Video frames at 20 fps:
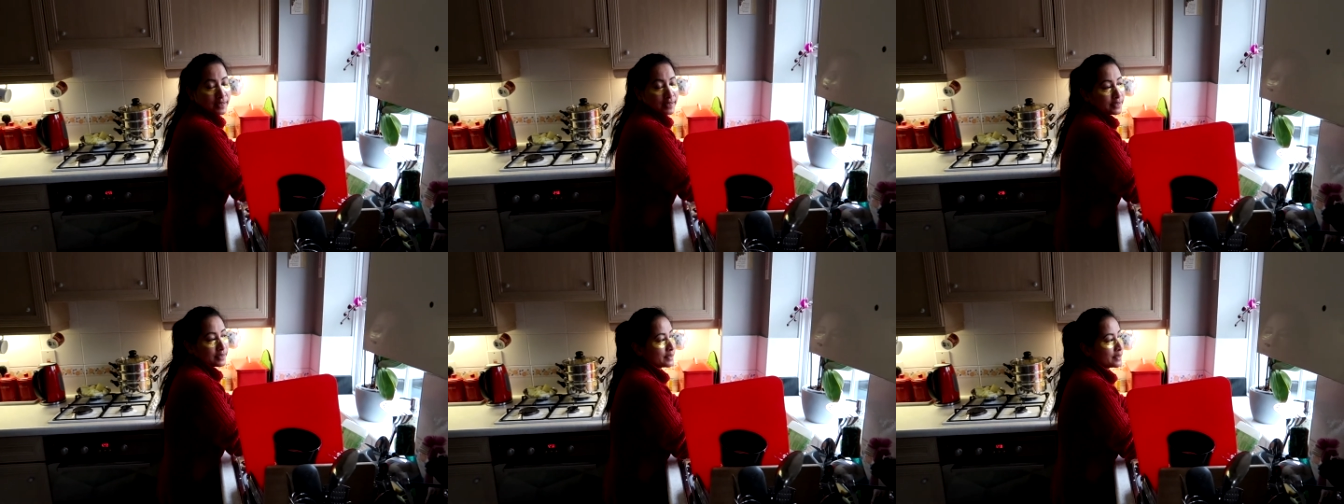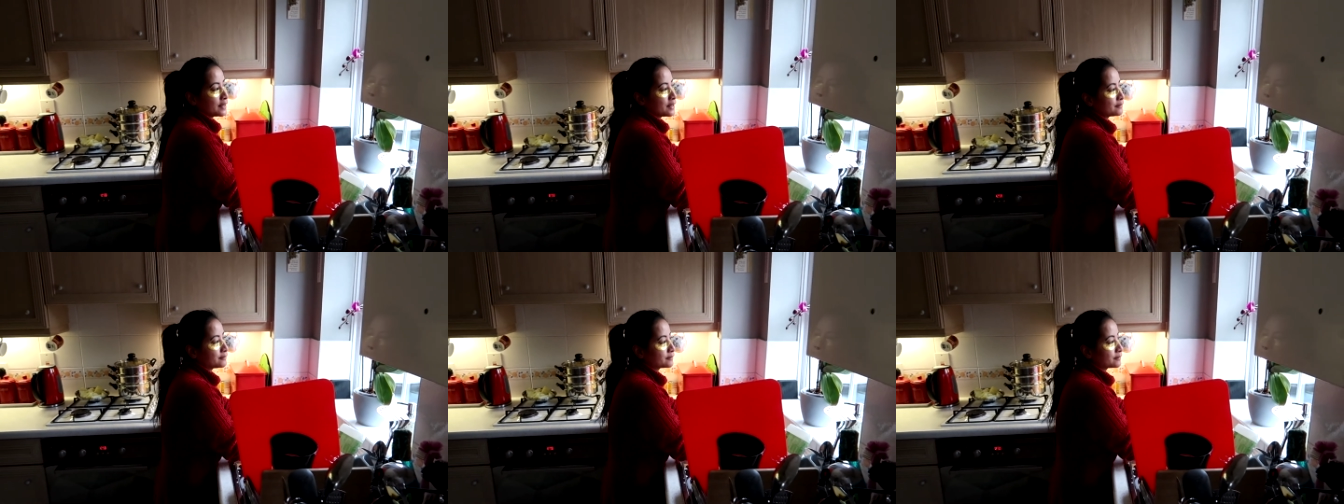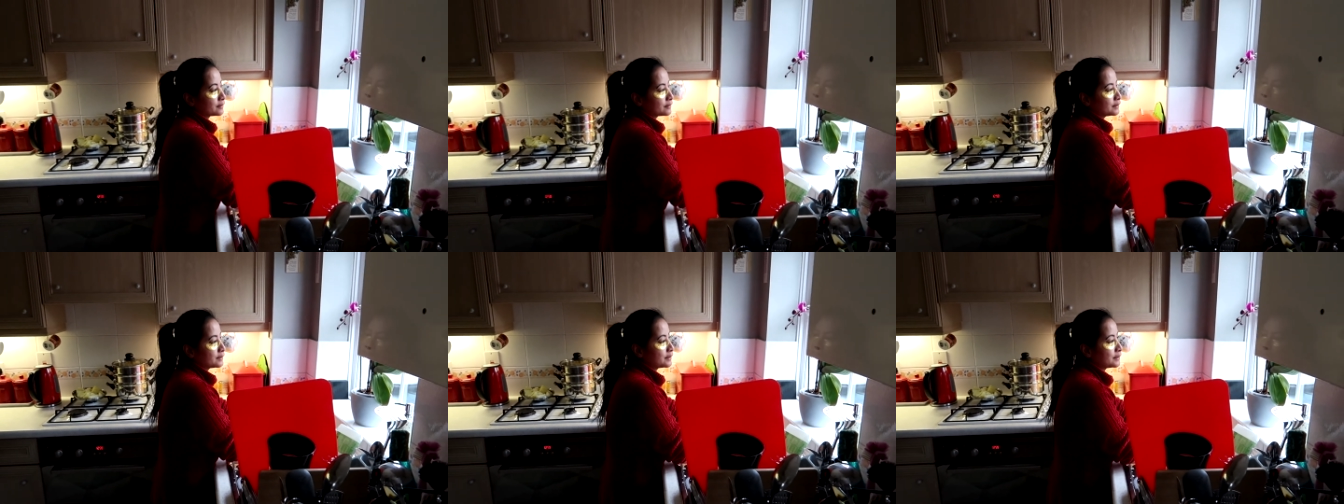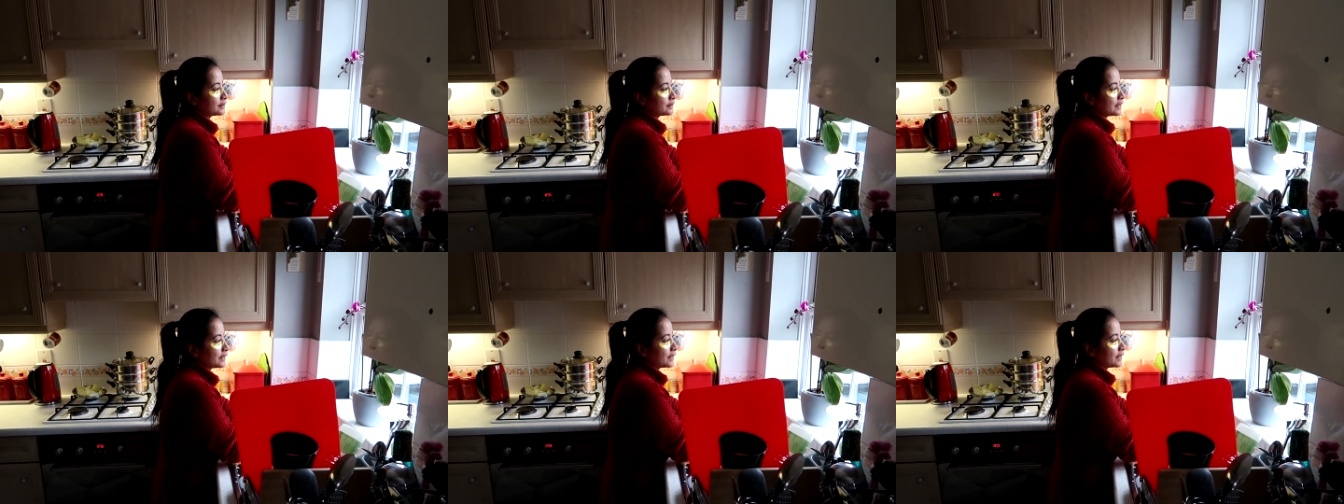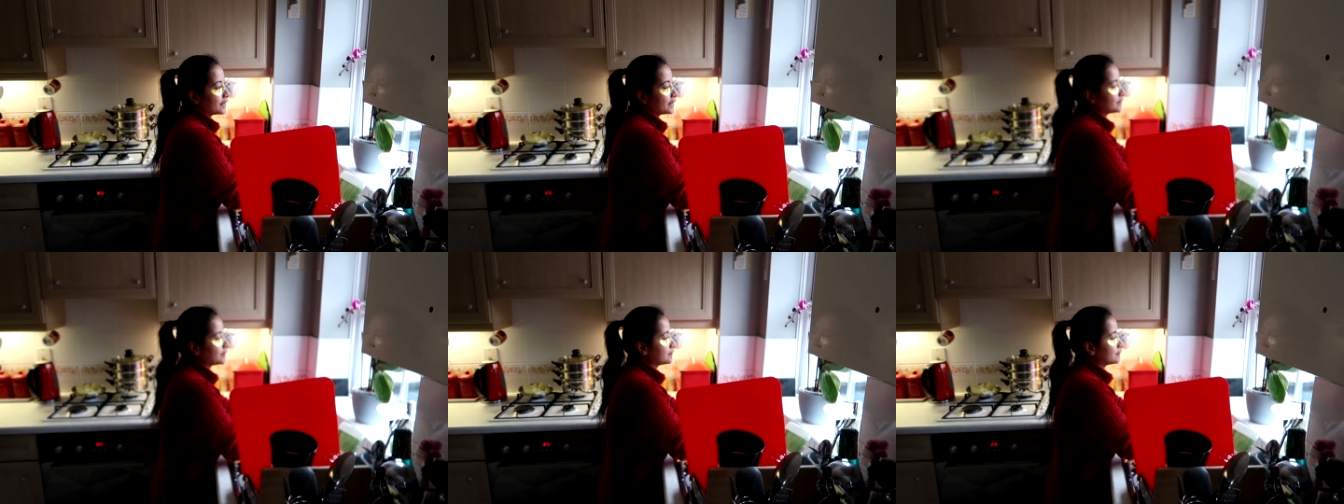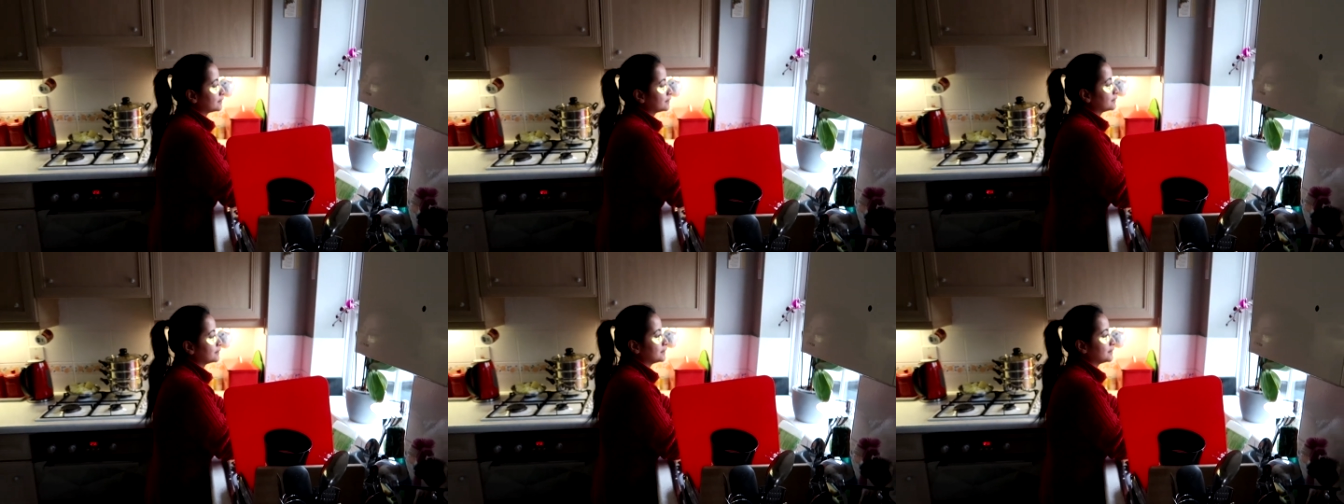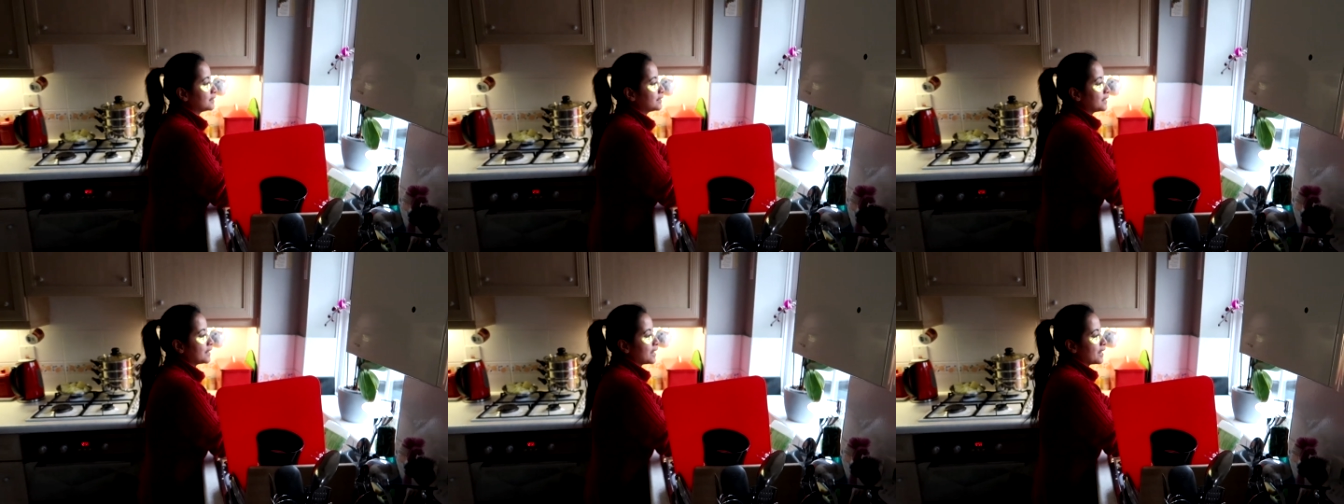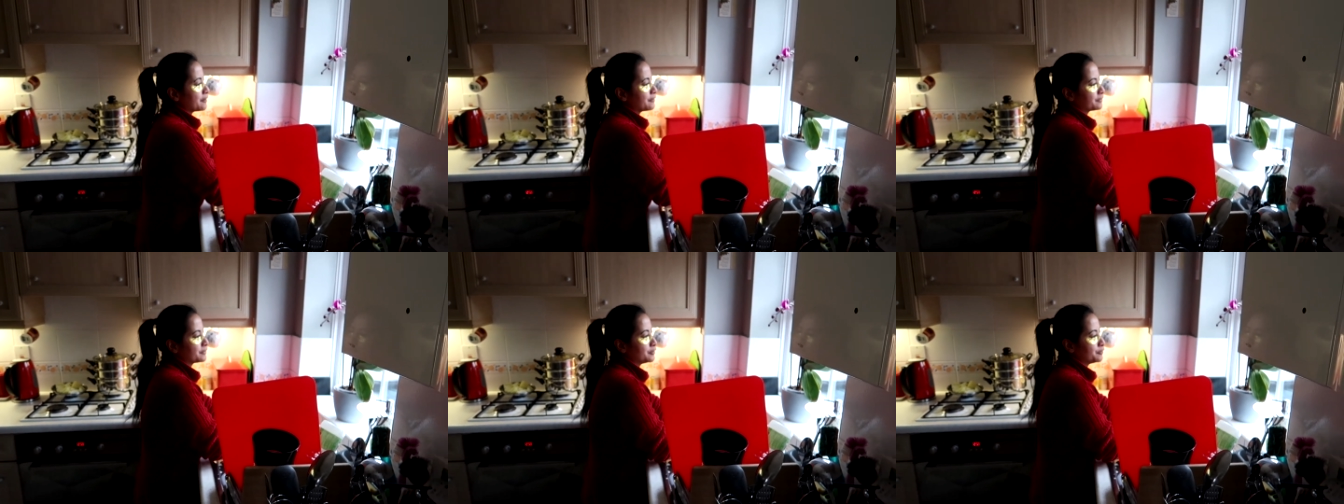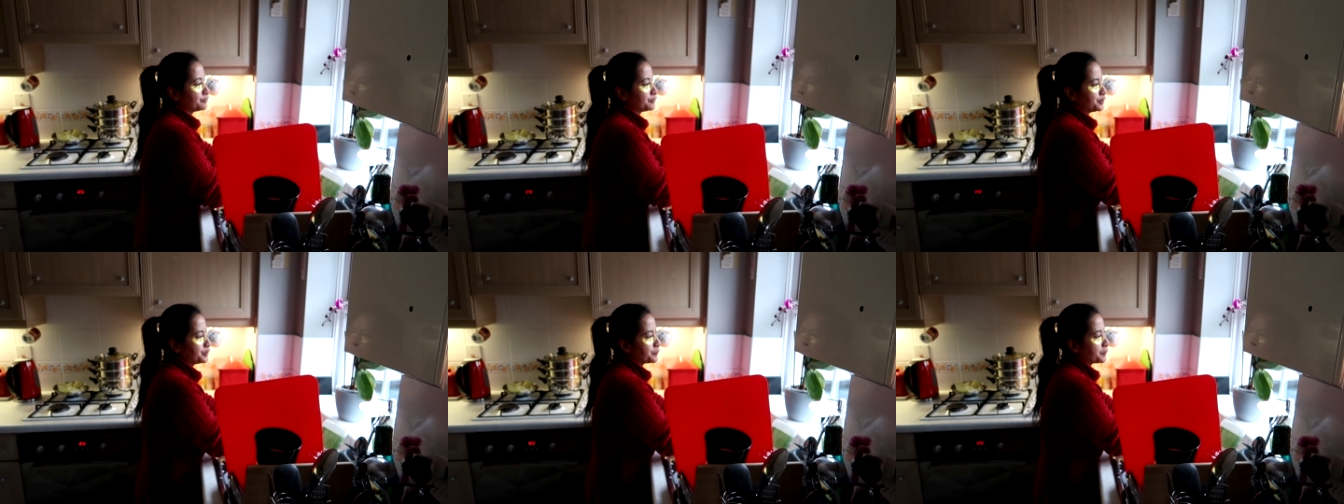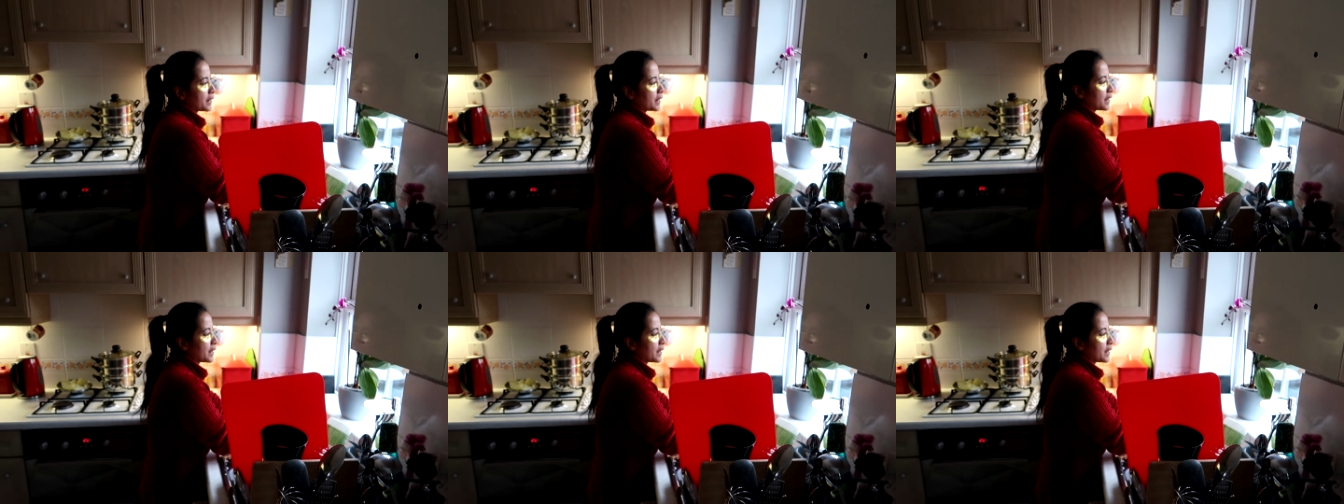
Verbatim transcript: And then after that, after a few